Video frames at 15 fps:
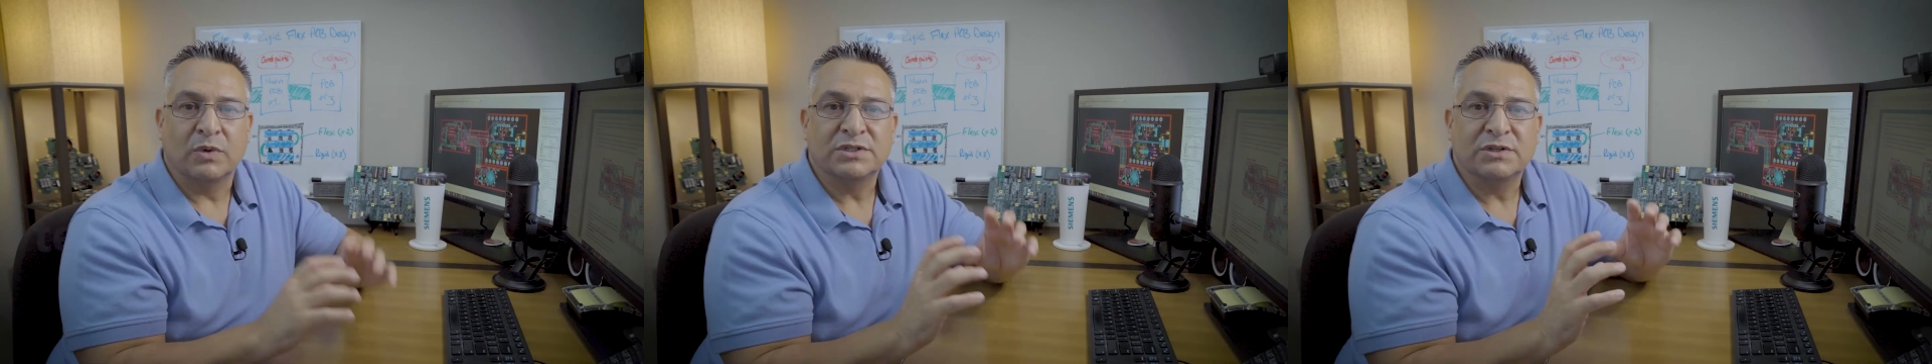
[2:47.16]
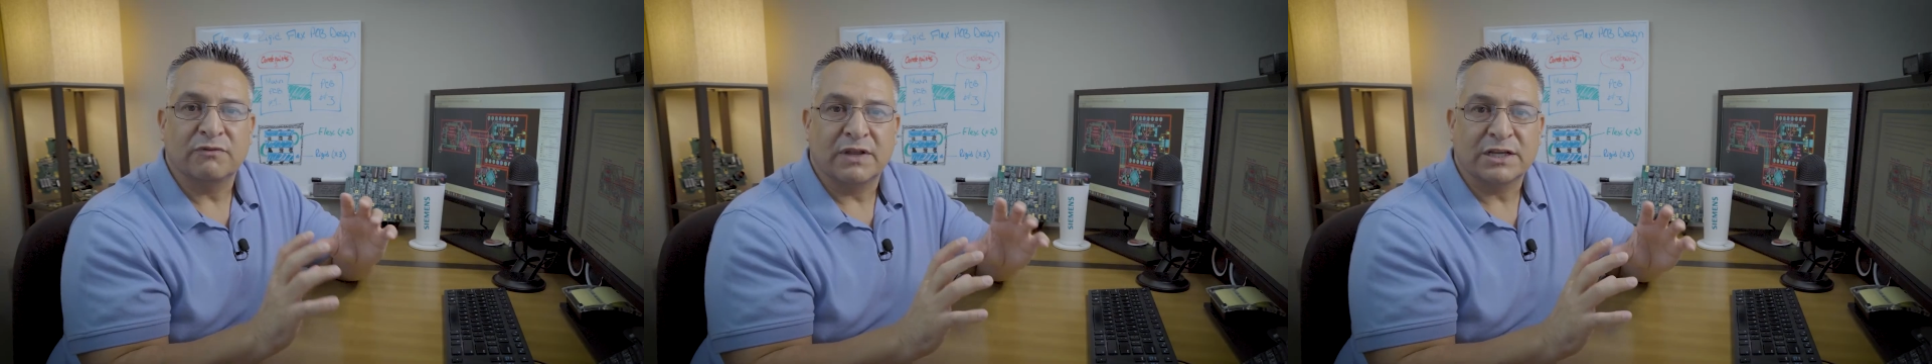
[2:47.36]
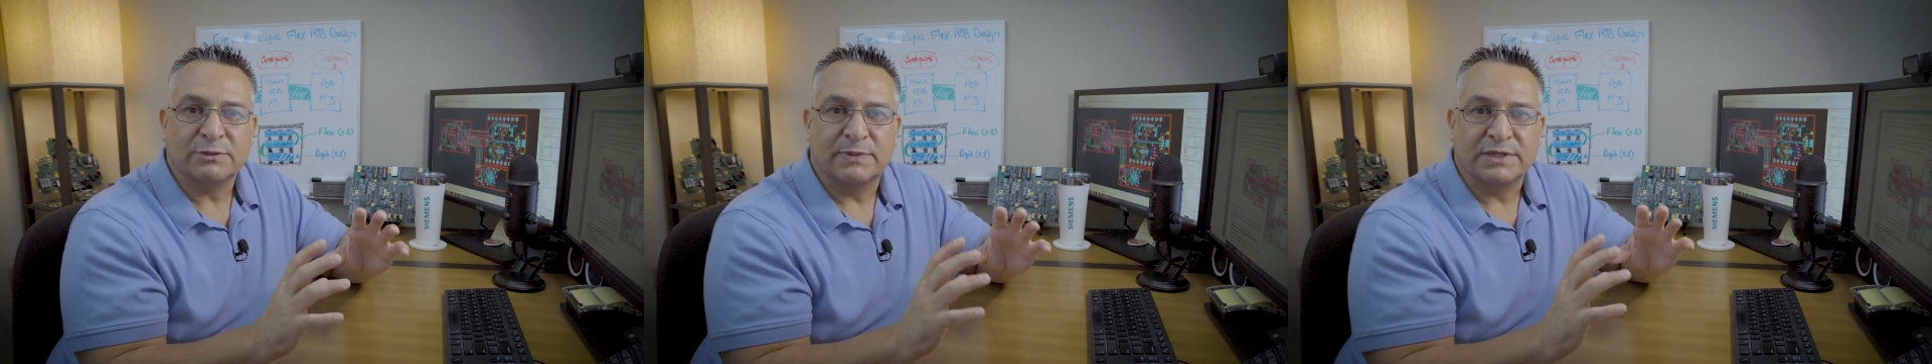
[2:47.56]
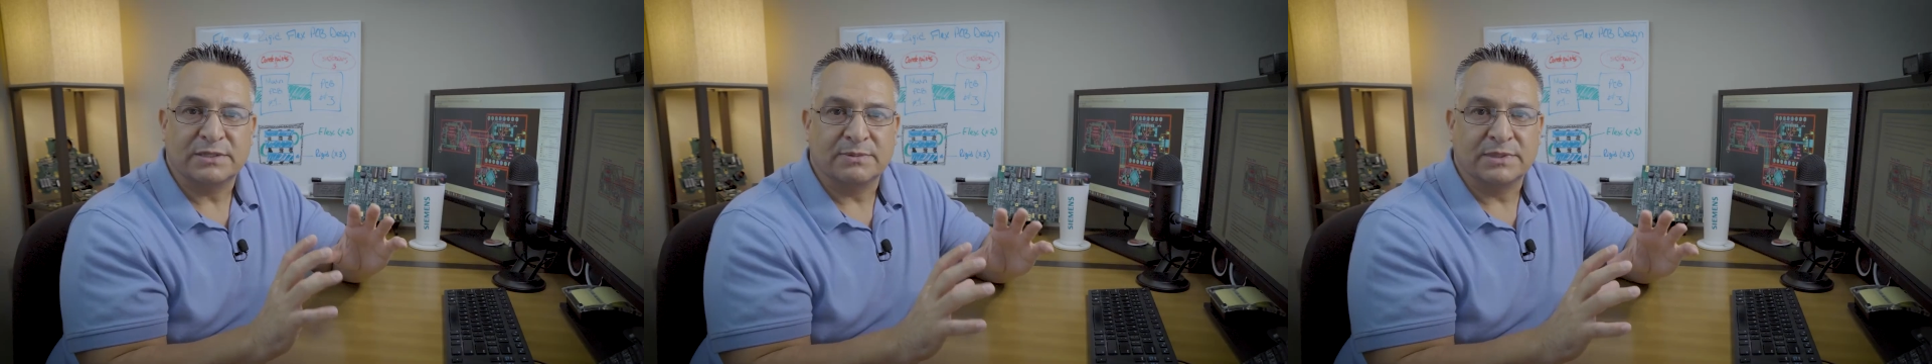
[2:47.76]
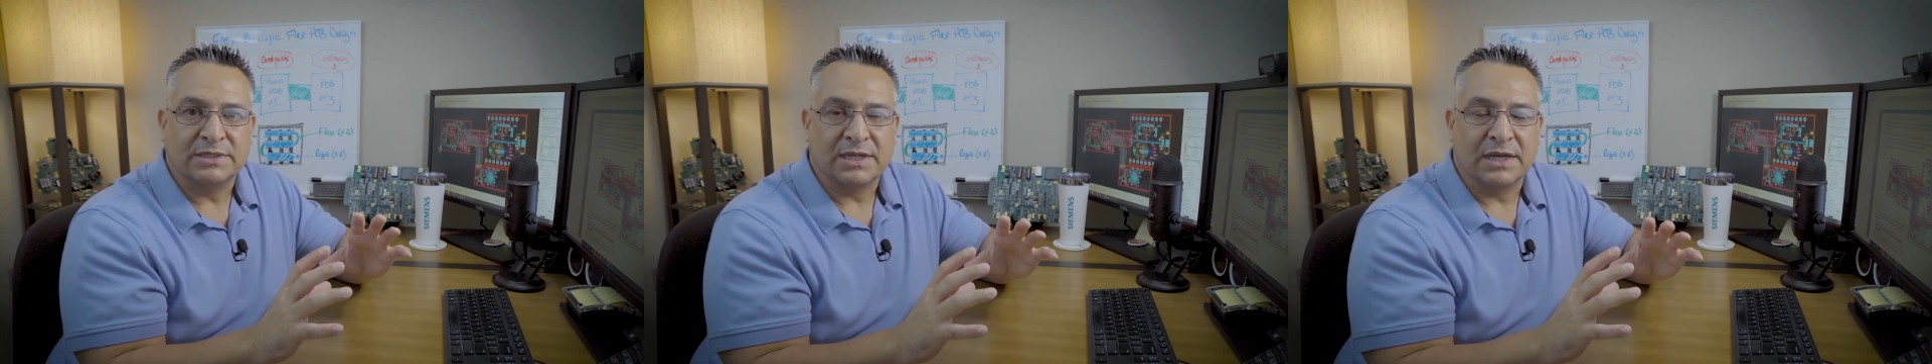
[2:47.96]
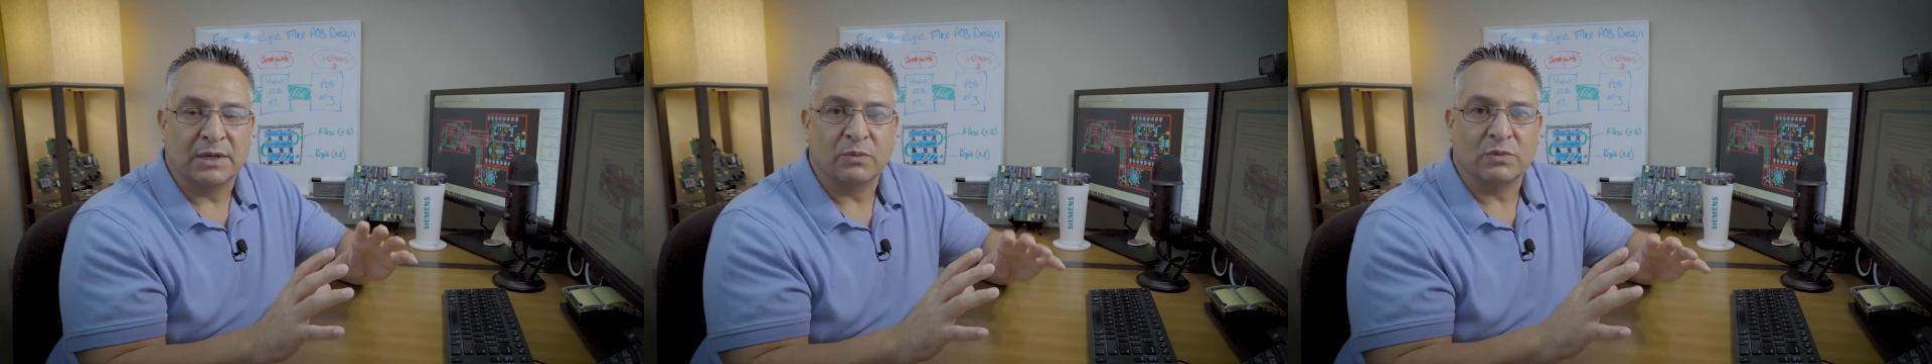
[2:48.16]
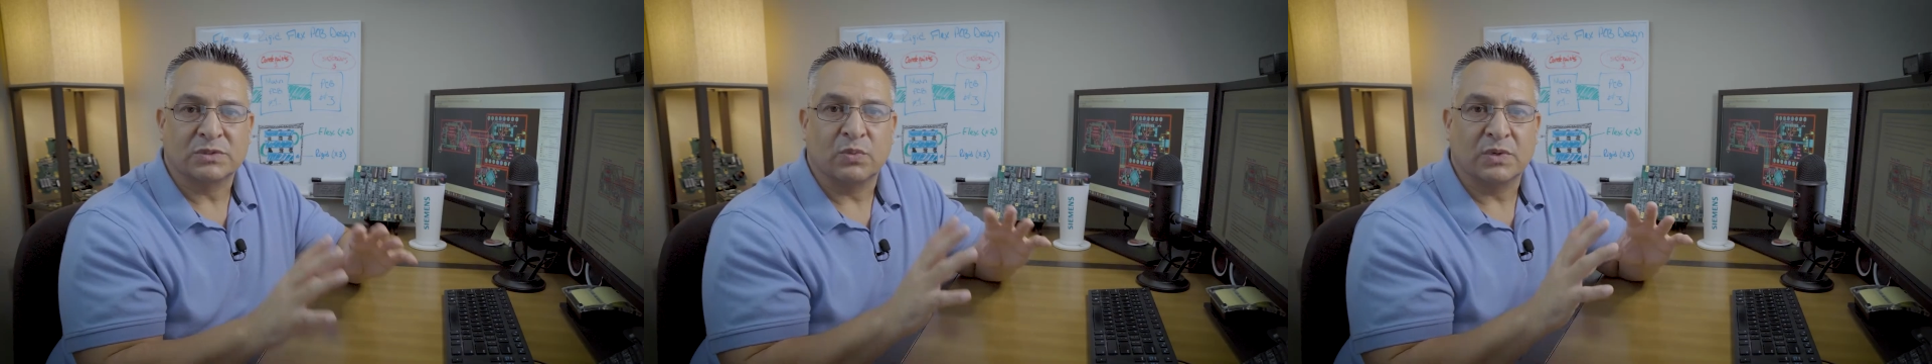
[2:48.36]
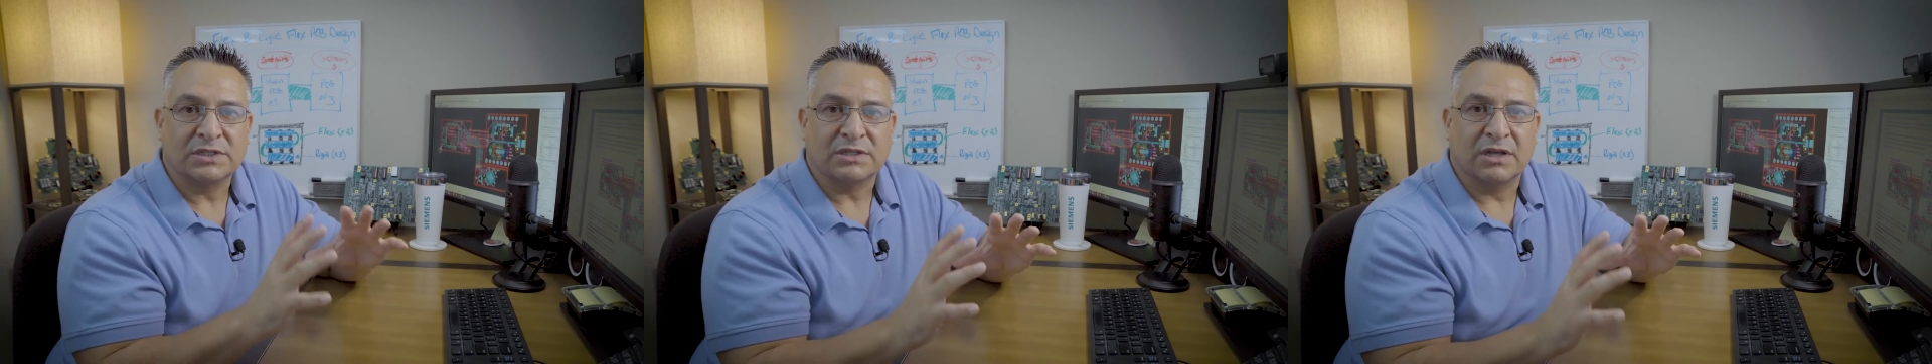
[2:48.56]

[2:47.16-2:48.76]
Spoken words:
rigid flex PCB design was once